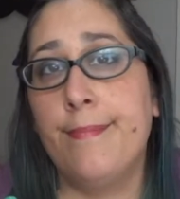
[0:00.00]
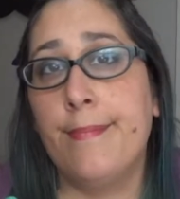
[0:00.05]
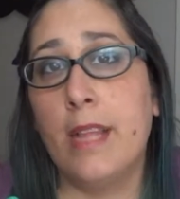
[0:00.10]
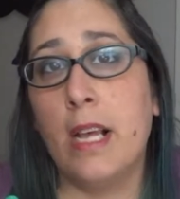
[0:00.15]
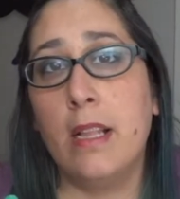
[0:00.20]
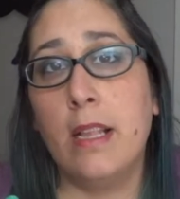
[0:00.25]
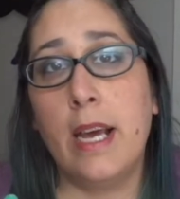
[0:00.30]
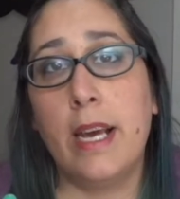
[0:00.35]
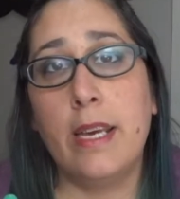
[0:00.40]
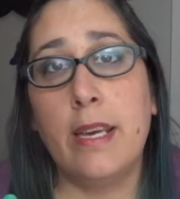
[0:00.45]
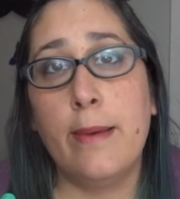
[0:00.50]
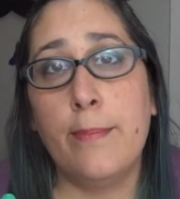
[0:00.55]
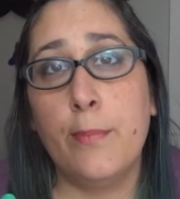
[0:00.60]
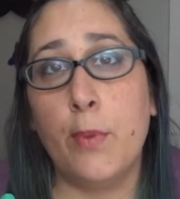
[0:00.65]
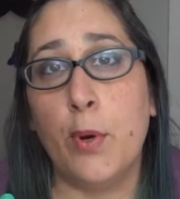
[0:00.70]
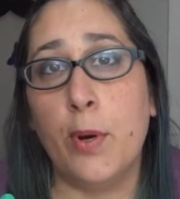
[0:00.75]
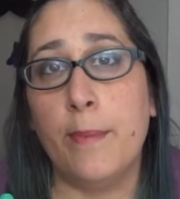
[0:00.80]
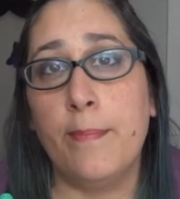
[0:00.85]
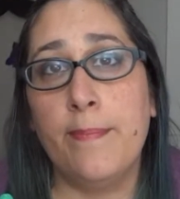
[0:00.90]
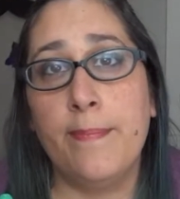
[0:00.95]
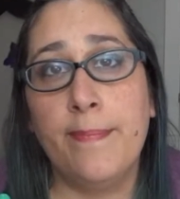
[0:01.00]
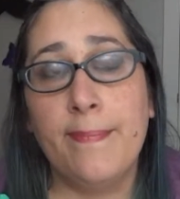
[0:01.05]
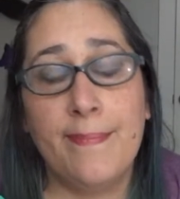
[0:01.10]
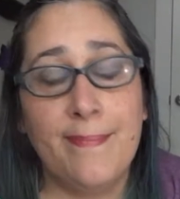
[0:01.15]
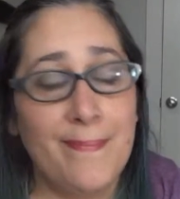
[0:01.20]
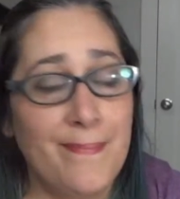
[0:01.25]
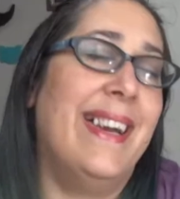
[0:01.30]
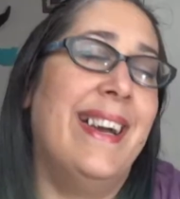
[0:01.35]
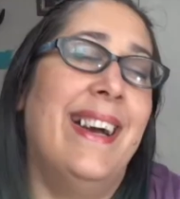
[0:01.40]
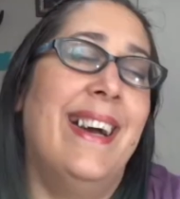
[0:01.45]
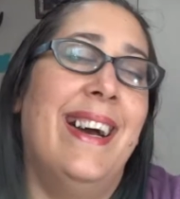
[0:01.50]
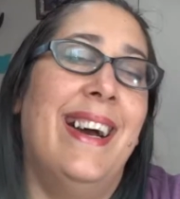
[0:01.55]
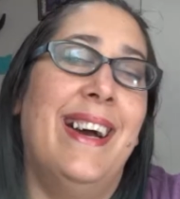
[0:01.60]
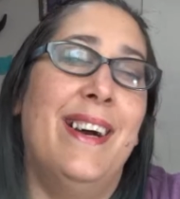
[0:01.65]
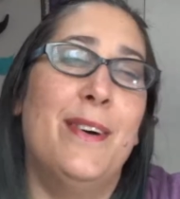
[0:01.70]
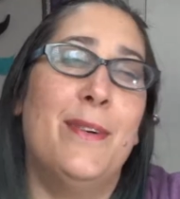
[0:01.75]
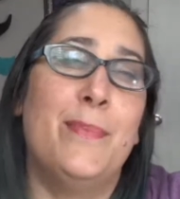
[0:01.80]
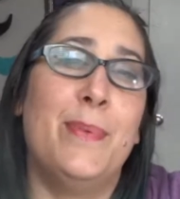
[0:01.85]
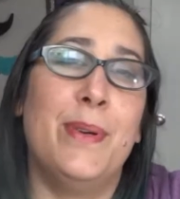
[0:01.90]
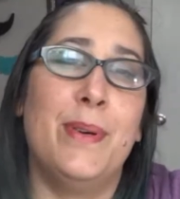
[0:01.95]
They'll like it more. I
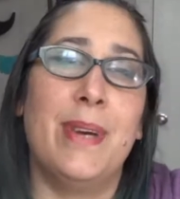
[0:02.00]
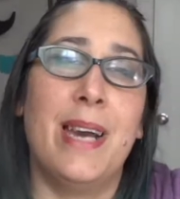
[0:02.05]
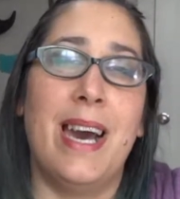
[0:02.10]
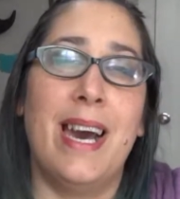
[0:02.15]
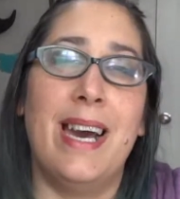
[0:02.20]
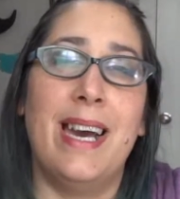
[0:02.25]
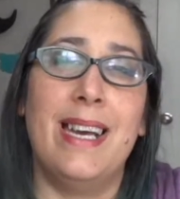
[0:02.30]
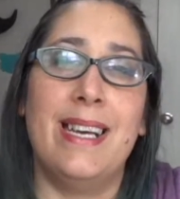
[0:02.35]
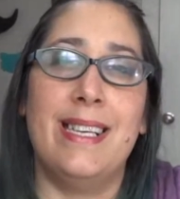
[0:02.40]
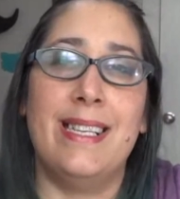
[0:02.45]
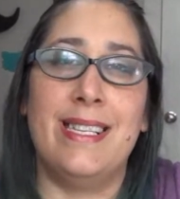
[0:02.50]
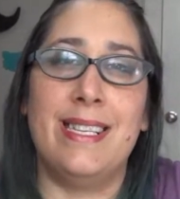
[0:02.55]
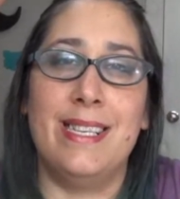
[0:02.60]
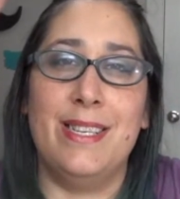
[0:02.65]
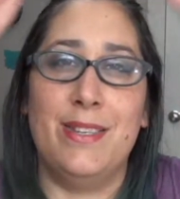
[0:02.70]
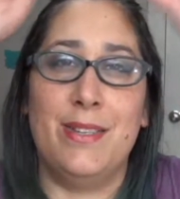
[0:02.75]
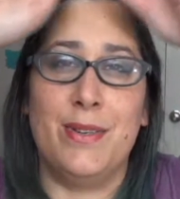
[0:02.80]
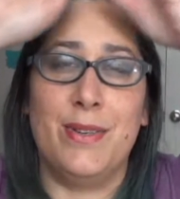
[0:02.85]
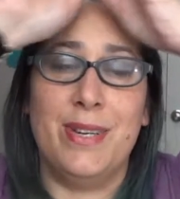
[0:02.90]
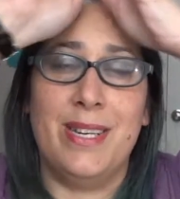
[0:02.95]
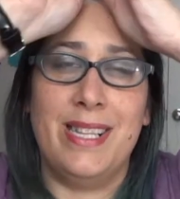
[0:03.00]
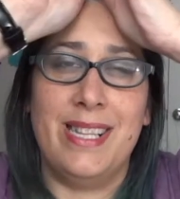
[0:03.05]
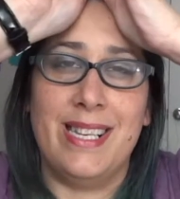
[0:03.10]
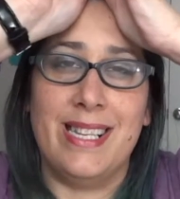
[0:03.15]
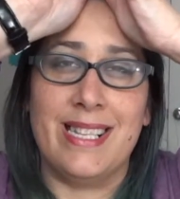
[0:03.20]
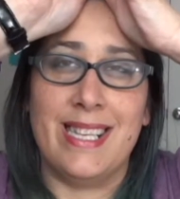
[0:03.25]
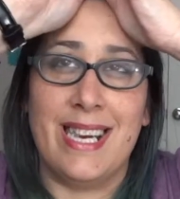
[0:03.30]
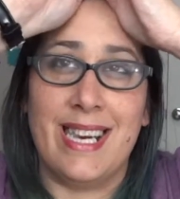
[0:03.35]
hope you guys enjoyed this.